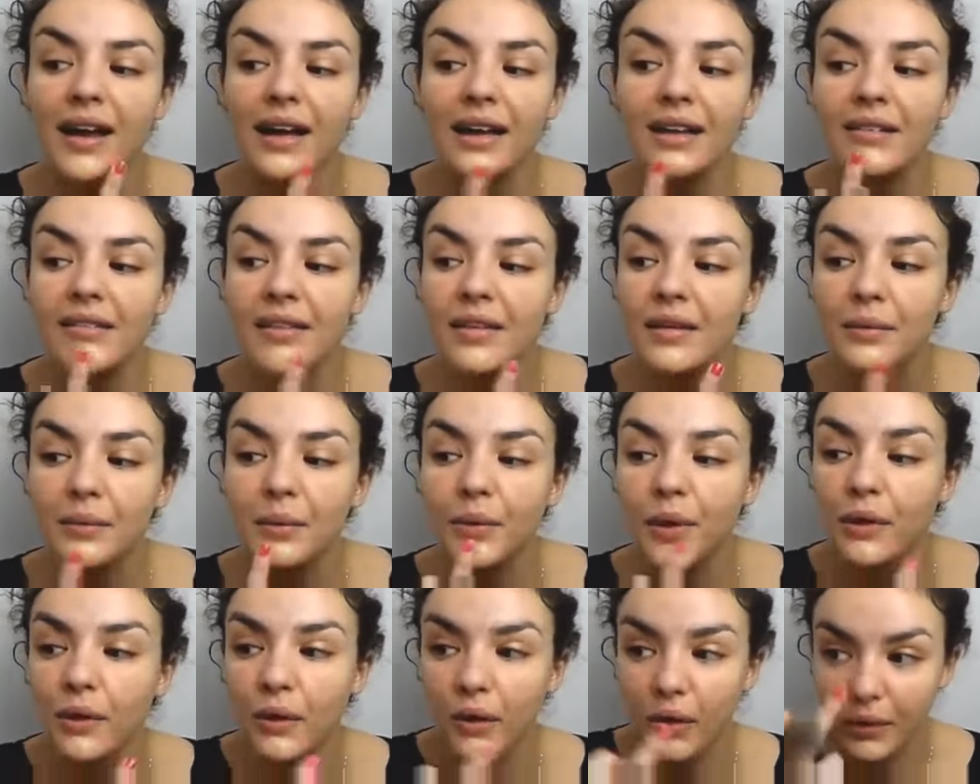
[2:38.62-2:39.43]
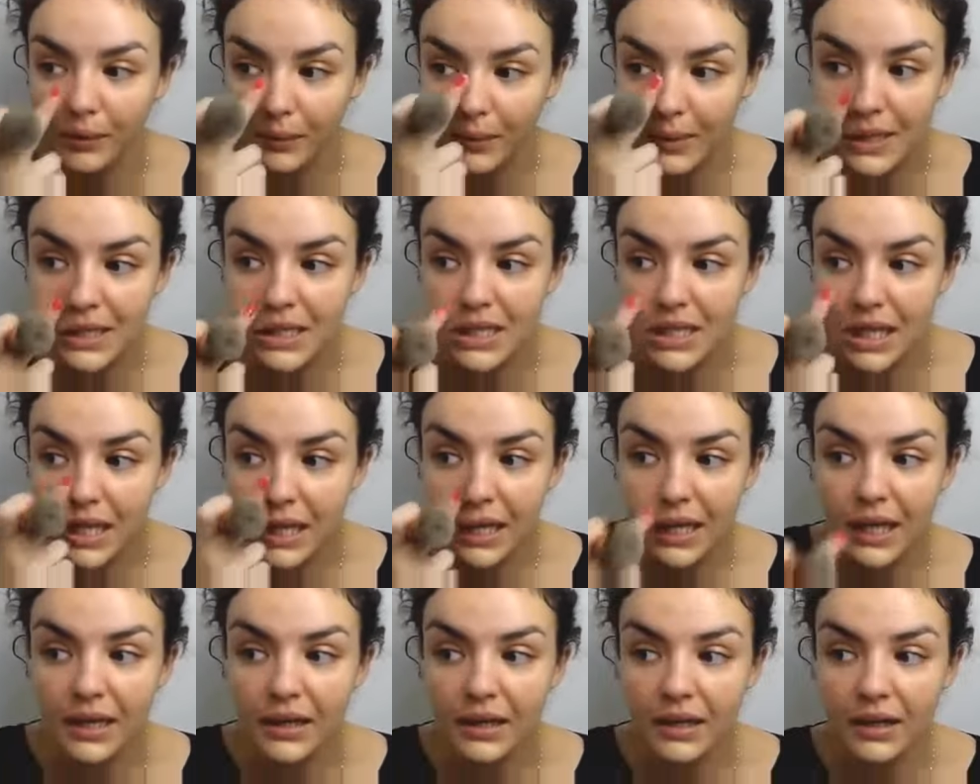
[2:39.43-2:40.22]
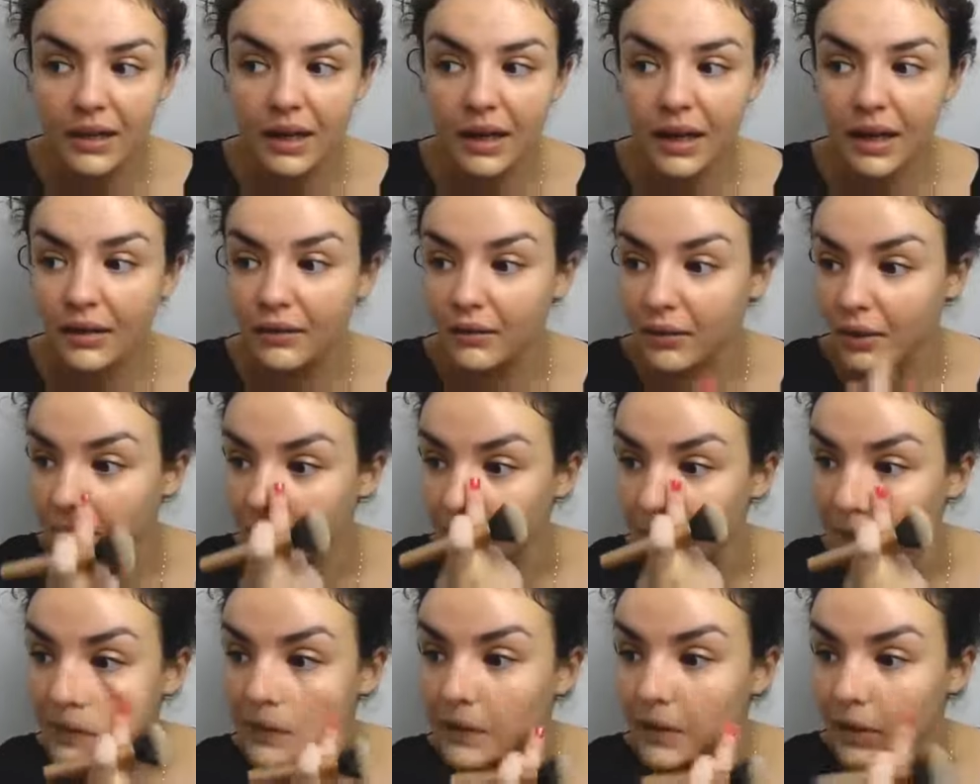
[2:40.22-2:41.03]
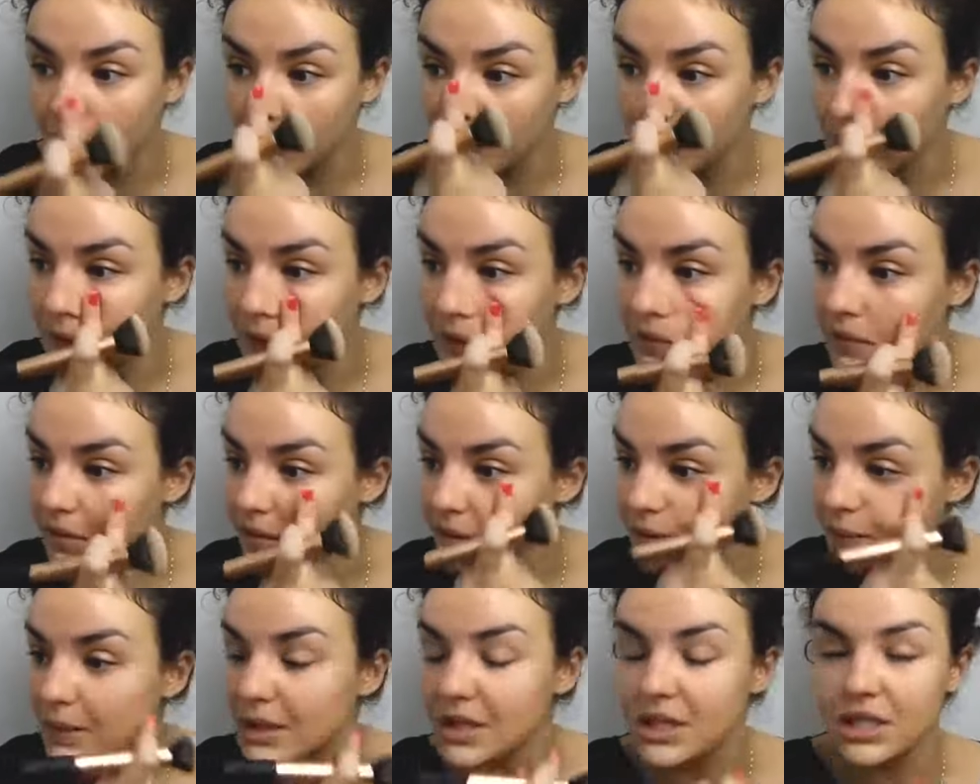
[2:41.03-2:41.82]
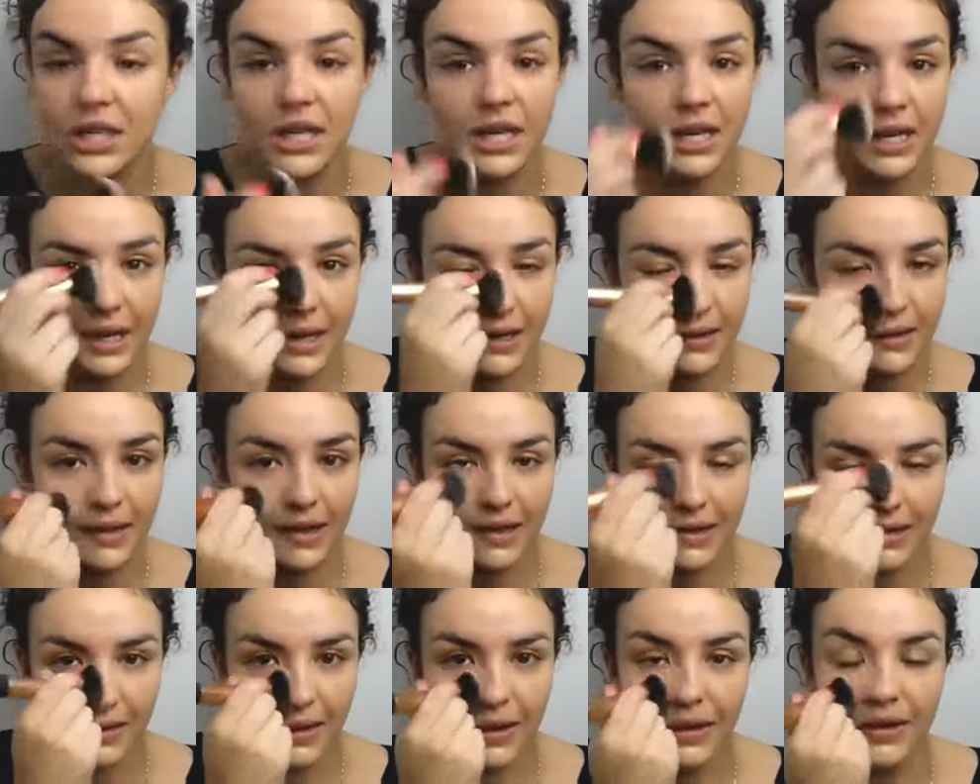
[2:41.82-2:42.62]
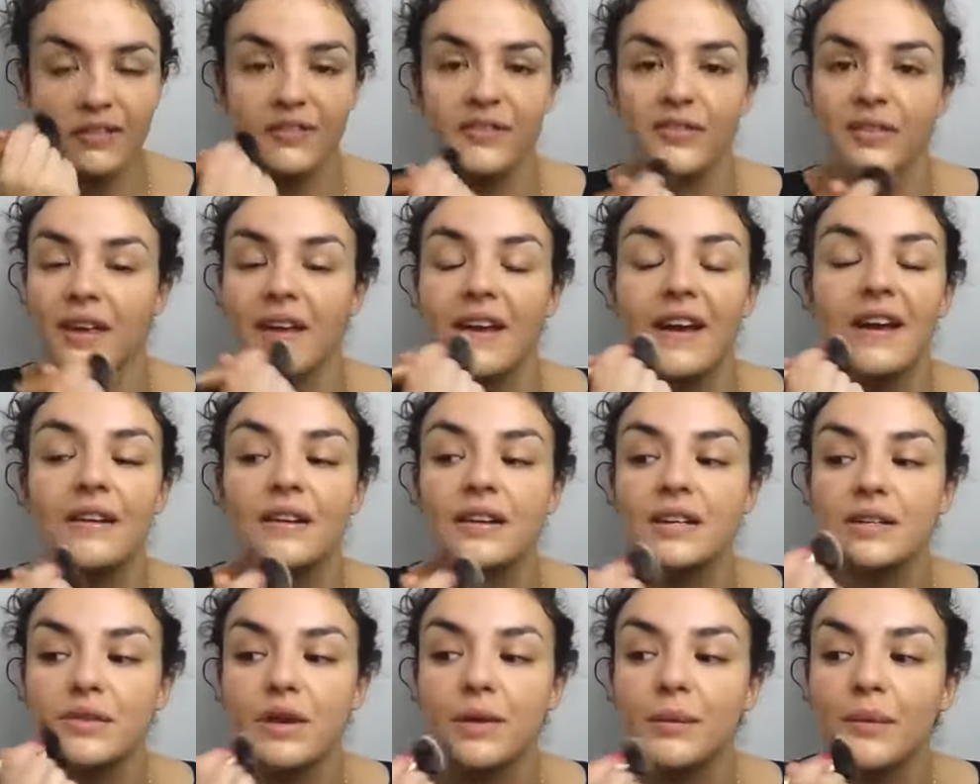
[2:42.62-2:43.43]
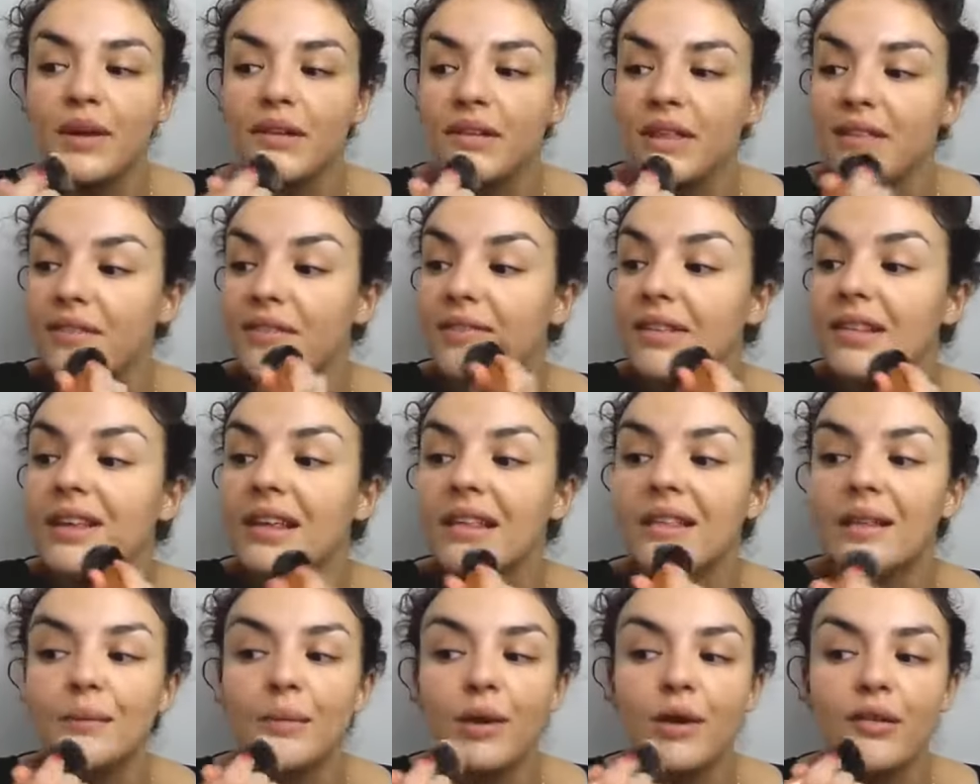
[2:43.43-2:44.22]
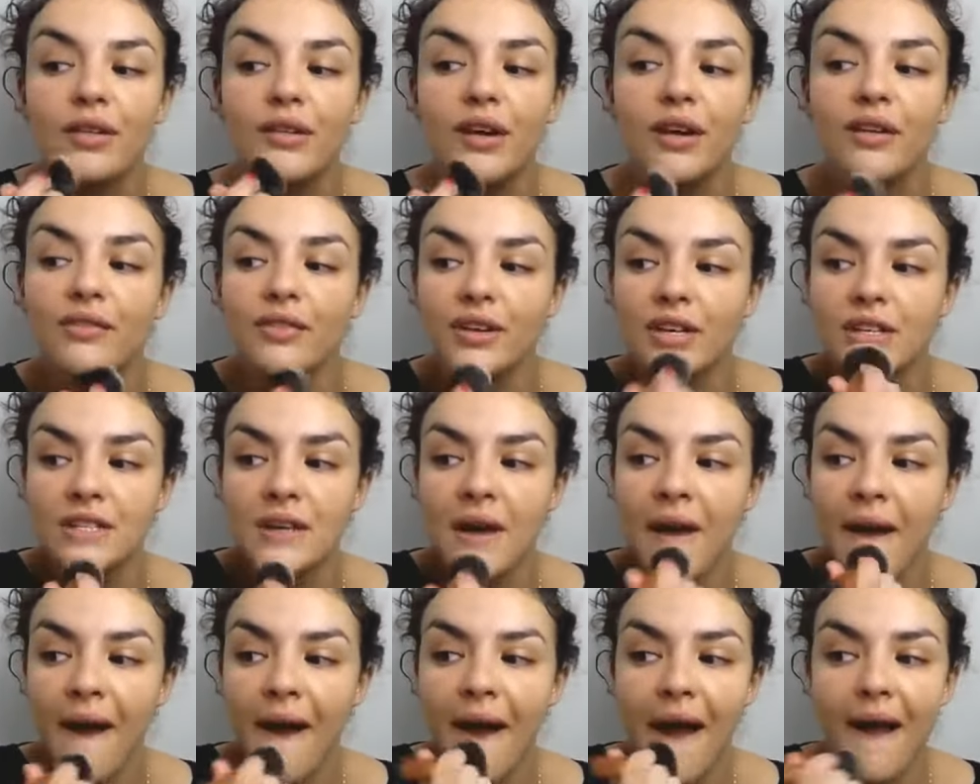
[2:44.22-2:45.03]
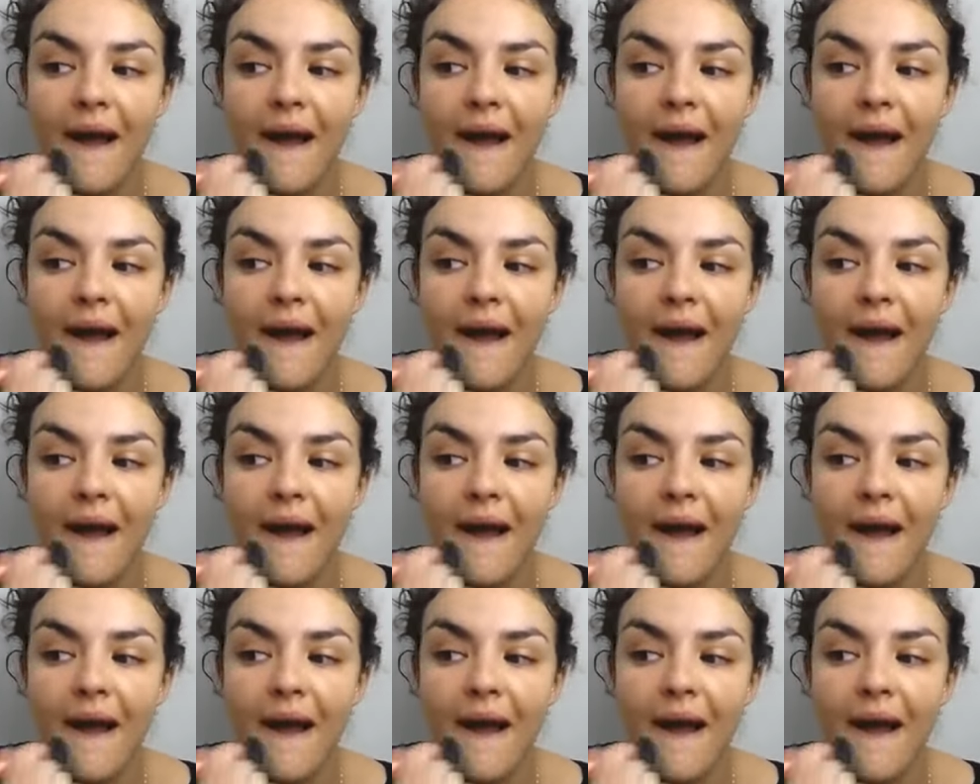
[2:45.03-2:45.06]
add some more on my chin and around my nose and my cheeks. That's kind of the areas where most of us need the most coverage.